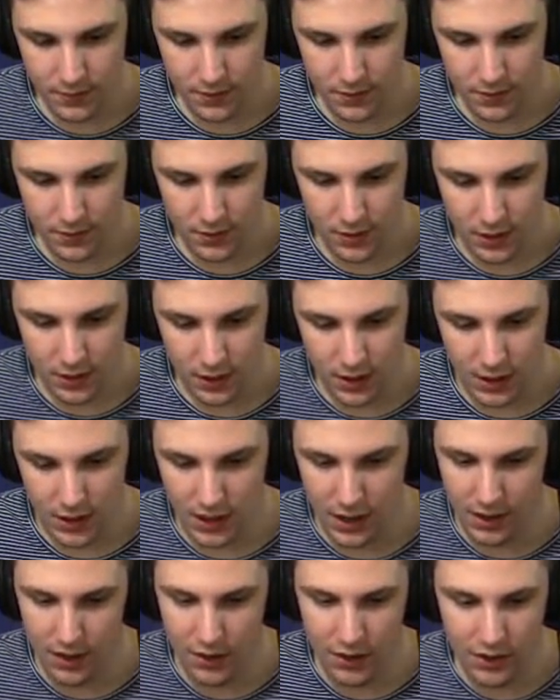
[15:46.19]

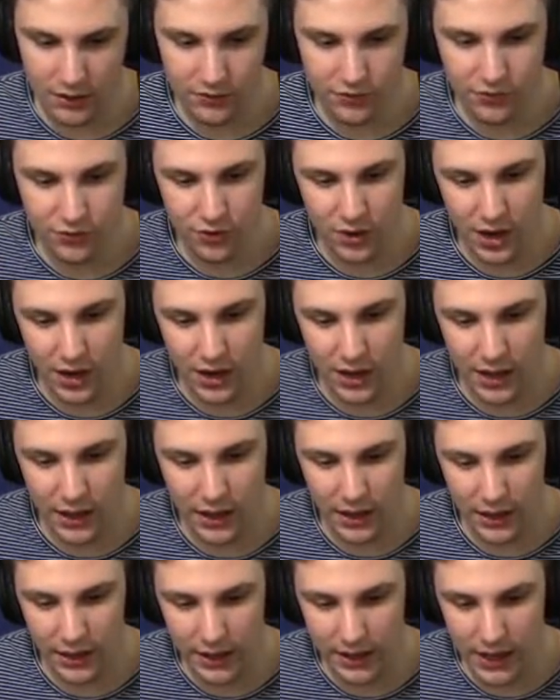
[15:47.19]
Alright, let's try
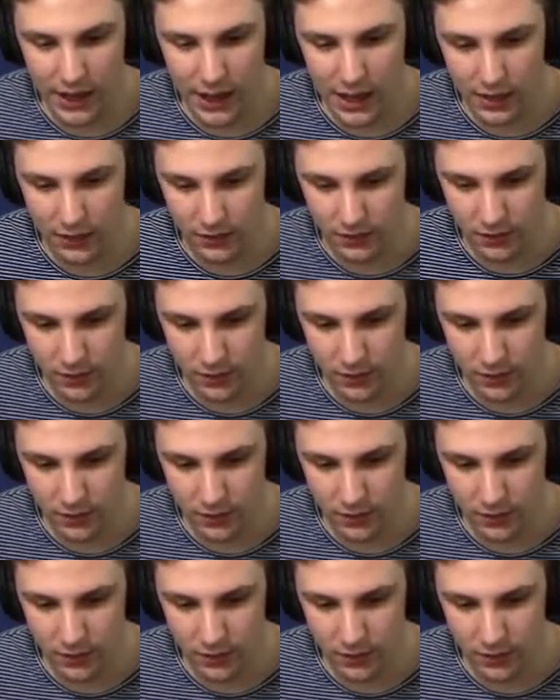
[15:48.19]
that again.